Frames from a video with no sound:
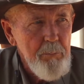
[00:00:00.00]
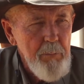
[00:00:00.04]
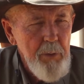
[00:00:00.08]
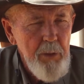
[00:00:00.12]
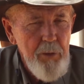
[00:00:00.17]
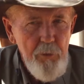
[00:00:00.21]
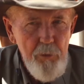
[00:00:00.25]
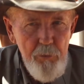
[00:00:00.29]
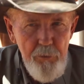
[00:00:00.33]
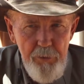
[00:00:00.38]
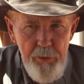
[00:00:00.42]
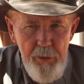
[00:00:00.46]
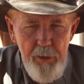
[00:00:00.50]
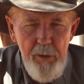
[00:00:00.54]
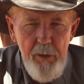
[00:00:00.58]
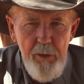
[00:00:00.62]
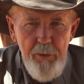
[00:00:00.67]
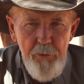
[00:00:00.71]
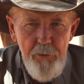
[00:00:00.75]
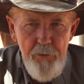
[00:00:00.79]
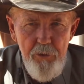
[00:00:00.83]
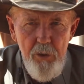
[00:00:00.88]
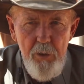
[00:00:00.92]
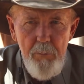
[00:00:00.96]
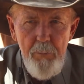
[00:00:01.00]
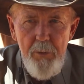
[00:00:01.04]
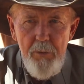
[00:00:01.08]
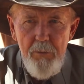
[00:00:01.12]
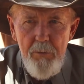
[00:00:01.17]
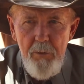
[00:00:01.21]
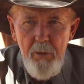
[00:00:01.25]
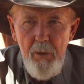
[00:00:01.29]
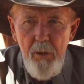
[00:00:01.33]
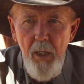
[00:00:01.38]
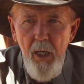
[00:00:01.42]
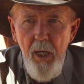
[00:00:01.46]
And you'll see it in the
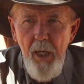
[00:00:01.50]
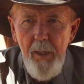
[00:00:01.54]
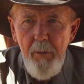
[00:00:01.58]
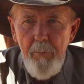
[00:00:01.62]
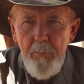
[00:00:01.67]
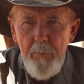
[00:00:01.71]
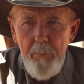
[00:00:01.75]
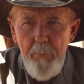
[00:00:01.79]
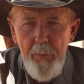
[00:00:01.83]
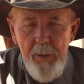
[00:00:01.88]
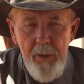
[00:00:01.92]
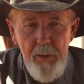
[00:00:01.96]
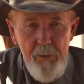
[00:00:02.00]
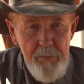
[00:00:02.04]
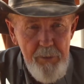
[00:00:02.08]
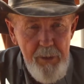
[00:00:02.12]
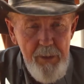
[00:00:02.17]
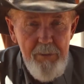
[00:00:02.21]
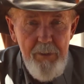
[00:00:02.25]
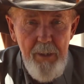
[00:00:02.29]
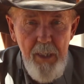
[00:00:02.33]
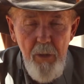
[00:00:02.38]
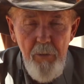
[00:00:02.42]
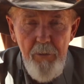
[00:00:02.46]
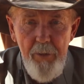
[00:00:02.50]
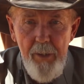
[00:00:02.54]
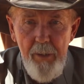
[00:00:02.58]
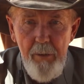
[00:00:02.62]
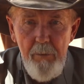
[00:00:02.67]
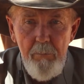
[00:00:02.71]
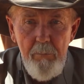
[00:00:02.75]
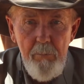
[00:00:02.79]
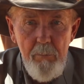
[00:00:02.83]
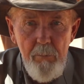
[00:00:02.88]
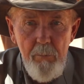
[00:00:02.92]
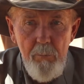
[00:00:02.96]
Germans a lot because that's how
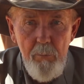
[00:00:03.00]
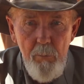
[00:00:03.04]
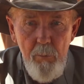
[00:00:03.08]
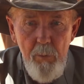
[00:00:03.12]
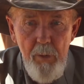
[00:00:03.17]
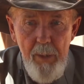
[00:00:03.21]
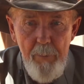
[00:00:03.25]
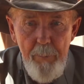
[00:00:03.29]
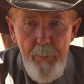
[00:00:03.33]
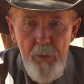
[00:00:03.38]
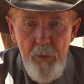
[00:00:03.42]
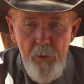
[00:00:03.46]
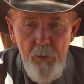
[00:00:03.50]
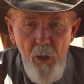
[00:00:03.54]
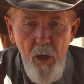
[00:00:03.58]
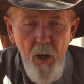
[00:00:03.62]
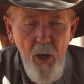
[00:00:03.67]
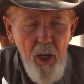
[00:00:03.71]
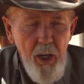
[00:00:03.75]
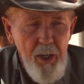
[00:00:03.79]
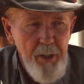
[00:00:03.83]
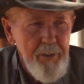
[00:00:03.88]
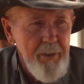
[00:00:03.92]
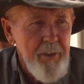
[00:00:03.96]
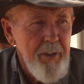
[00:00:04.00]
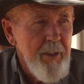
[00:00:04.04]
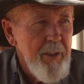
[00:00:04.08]
they have been taught.